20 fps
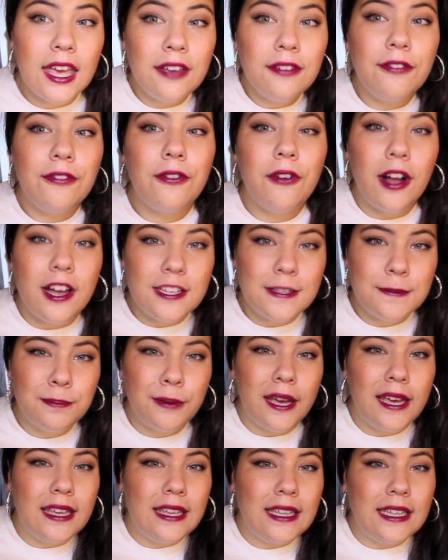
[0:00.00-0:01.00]
If
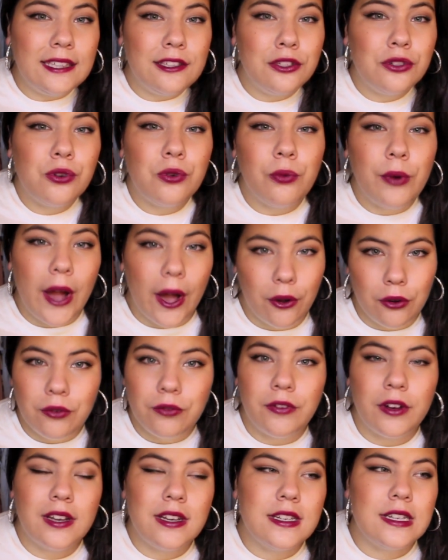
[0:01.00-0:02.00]
Frostbite gets
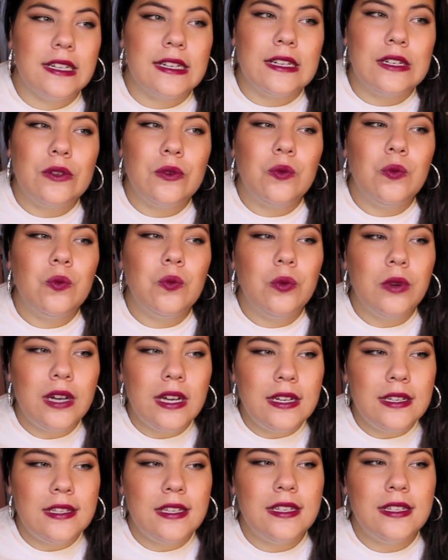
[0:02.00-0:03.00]
crowdfunded,
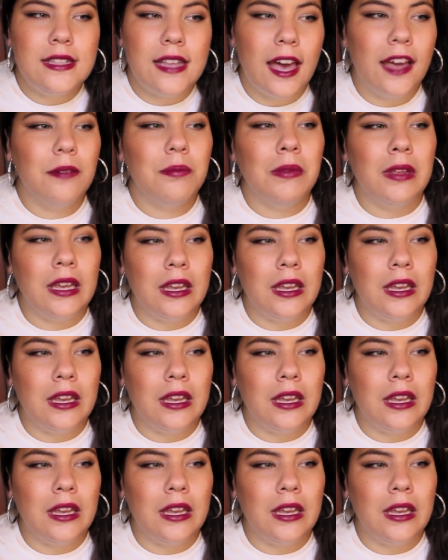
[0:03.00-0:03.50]
what does that